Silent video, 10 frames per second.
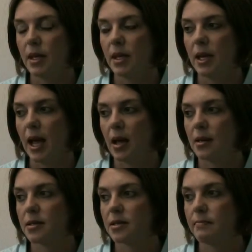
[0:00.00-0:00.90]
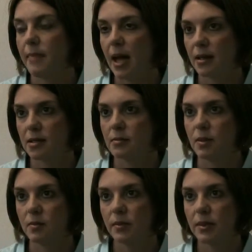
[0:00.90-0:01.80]
it has
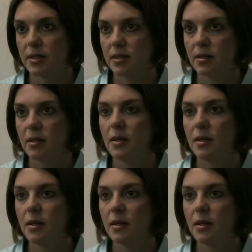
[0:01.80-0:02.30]
maximums,